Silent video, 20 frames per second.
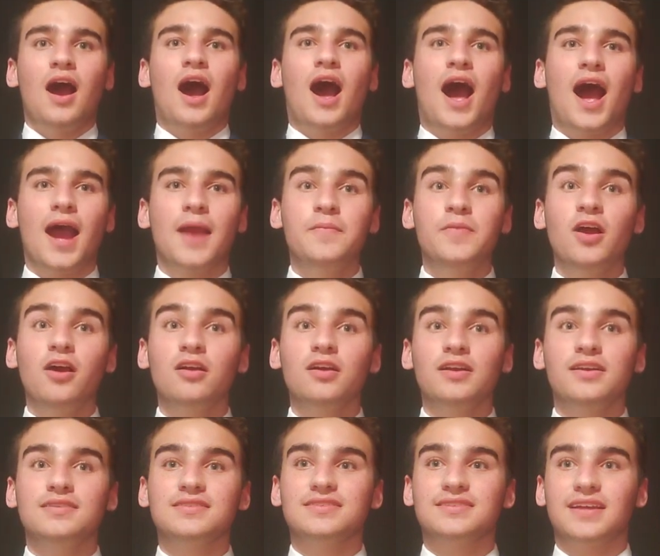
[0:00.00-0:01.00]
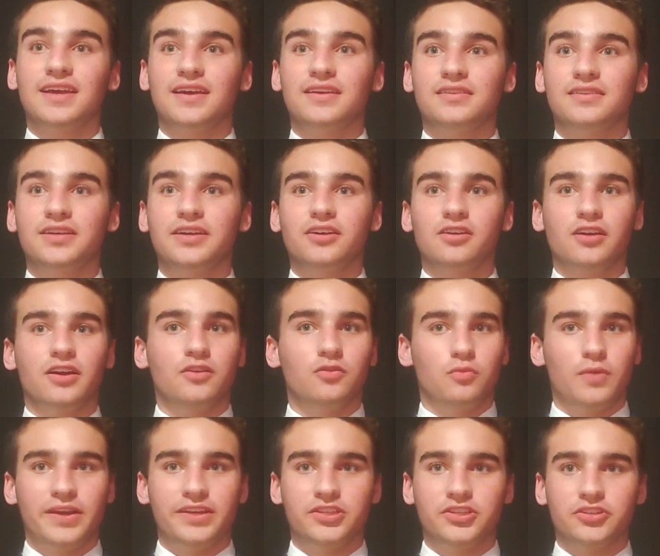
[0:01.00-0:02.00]
I'm not going to stand here and
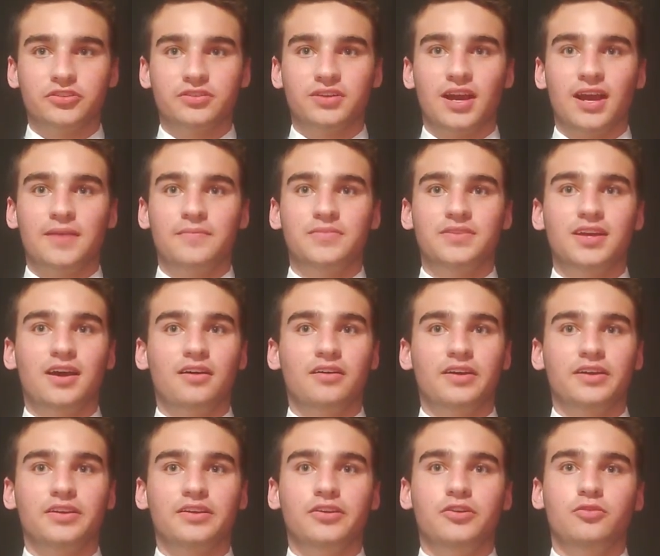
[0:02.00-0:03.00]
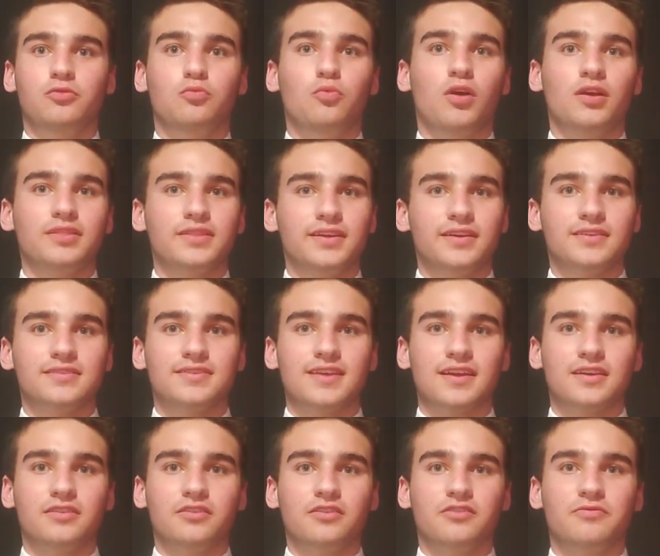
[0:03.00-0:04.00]
waste your time telling you what the
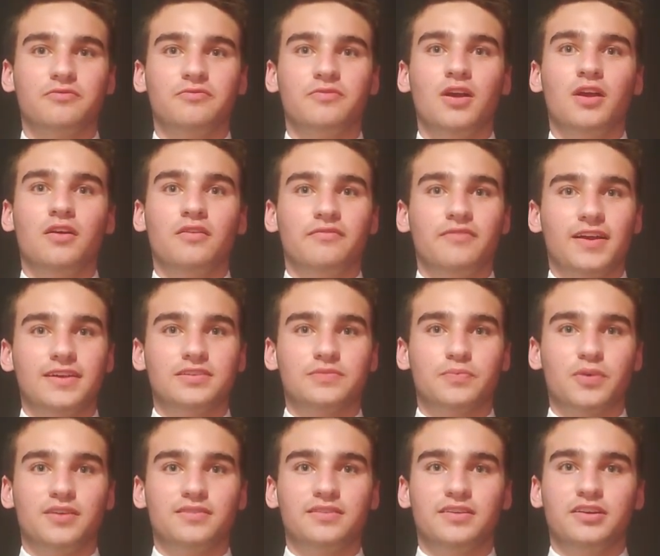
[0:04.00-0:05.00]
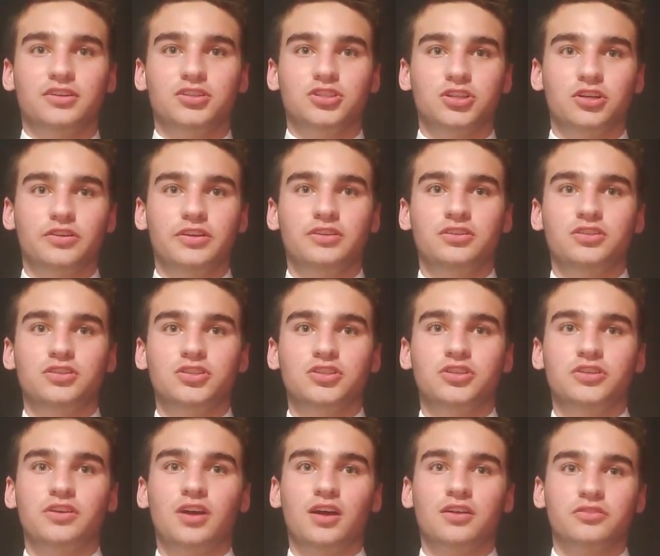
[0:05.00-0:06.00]
executive vice president should and
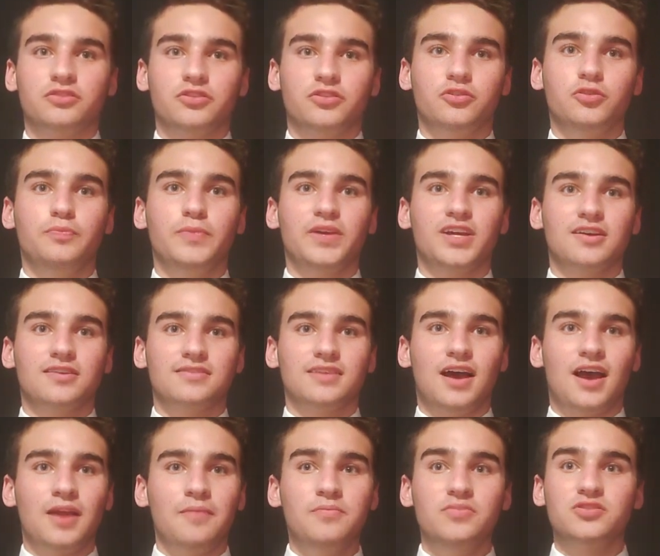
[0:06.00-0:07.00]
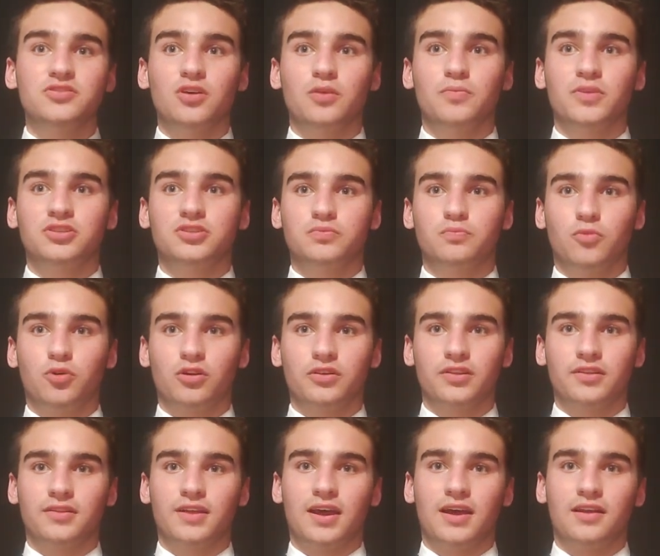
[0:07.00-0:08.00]
should not do because I'm so much more
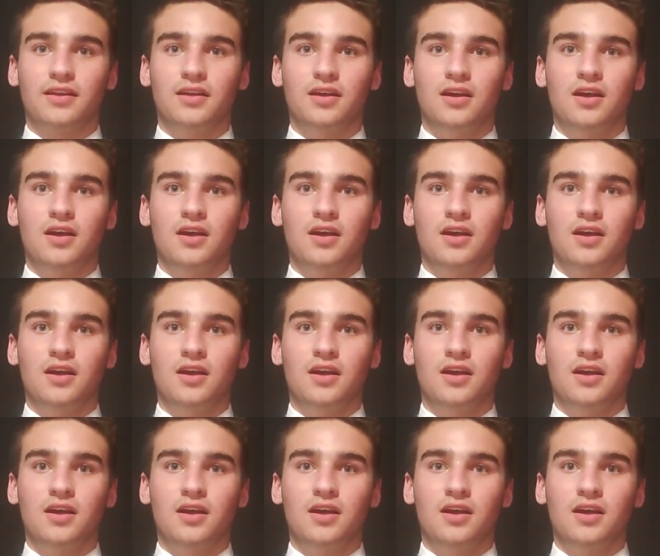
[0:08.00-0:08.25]
than that.